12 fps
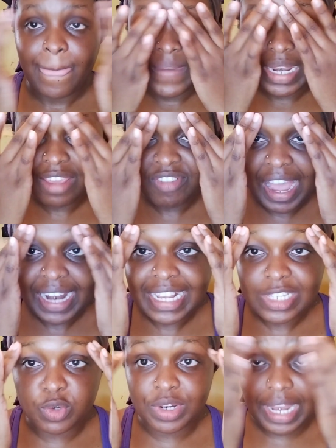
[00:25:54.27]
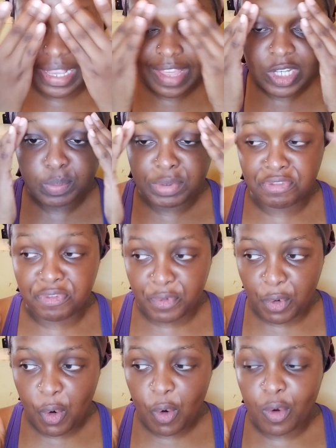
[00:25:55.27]
Never had a story like that
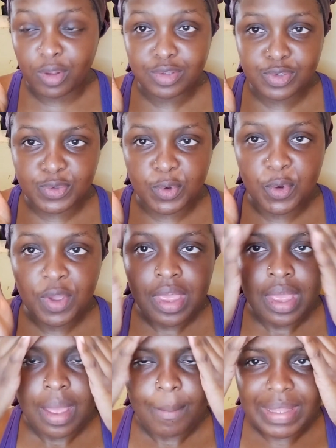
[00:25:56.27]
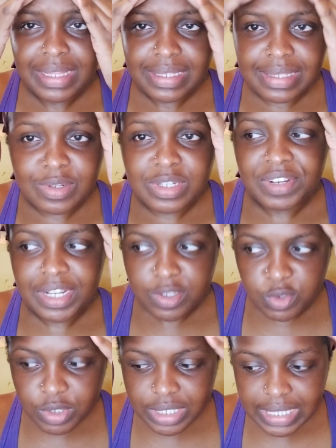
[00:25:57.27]
before also, but this is not even a
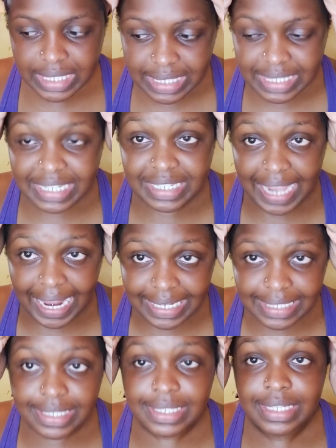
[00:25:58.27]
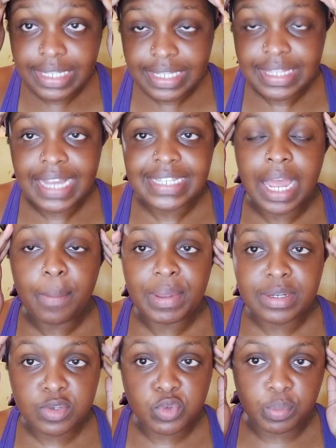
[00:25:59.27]
story. This is a reality that
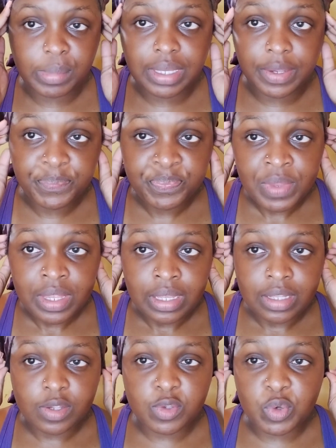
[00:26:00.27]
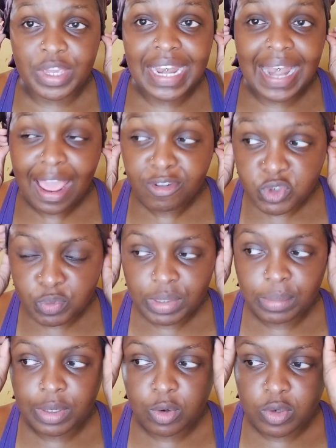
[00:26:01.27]
happened to me. So he left
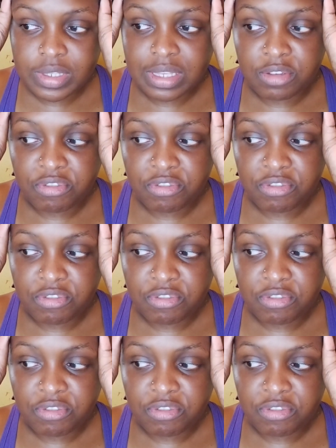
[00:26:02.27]
me because he